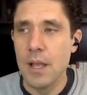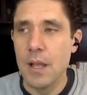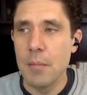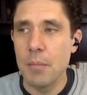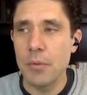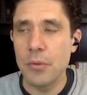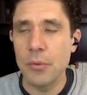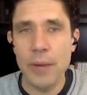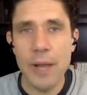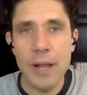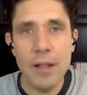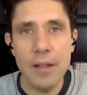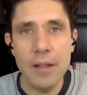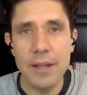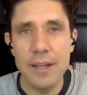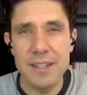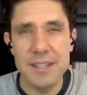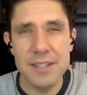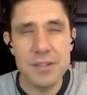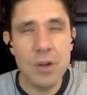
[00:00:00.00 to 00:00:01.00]
But the reality
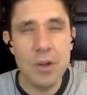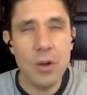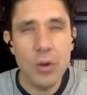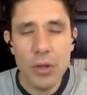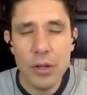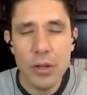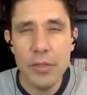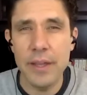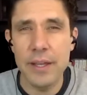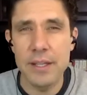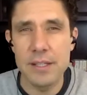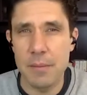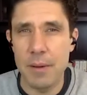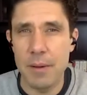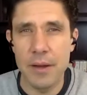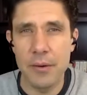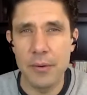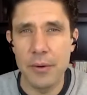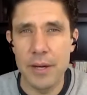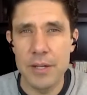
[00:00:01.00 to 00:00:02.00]
is it's all good things in
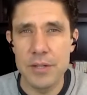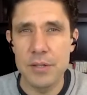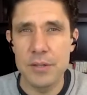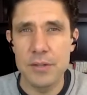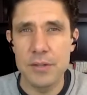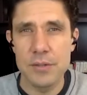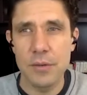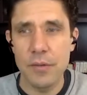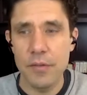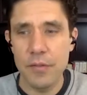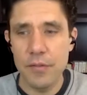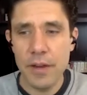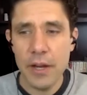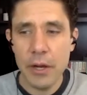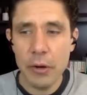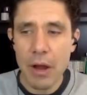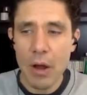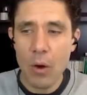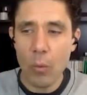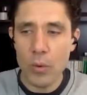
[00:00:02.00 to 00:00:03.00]
moderation. So
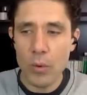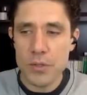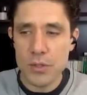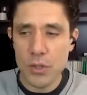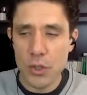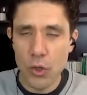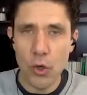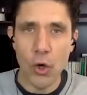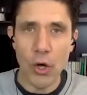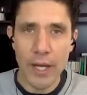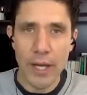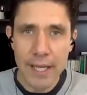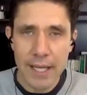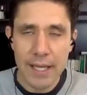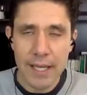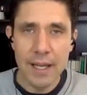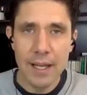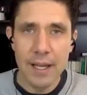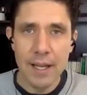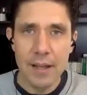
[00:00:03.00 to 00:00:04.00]
figure out what's good,
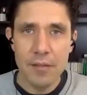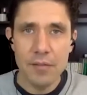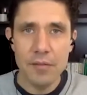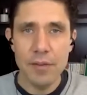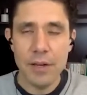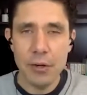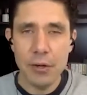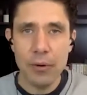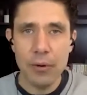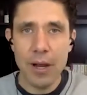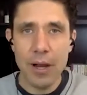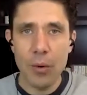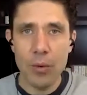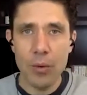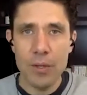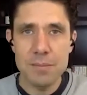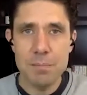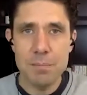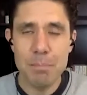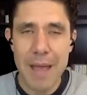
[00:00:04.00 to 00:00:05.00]
figure mm-hmm. out
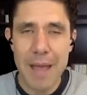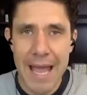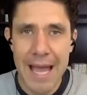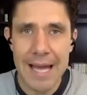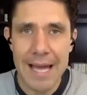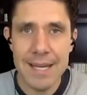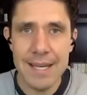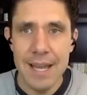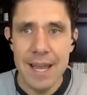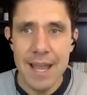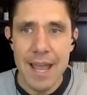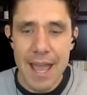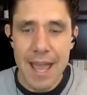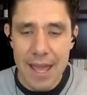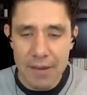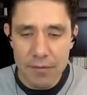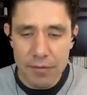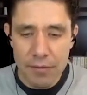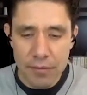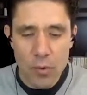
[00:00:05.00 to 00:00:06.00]
what's bad,
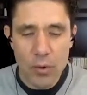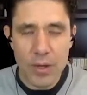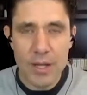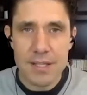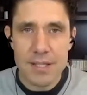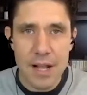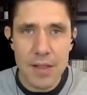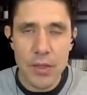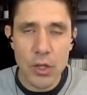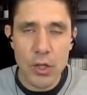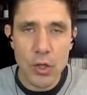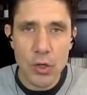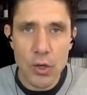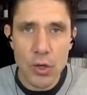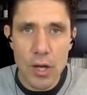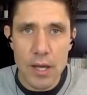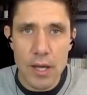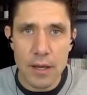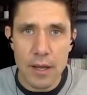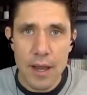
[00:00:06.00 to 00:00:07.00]
and focus on the
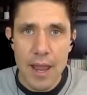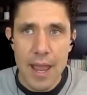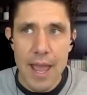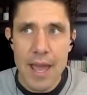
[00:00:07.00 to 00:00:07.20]
good.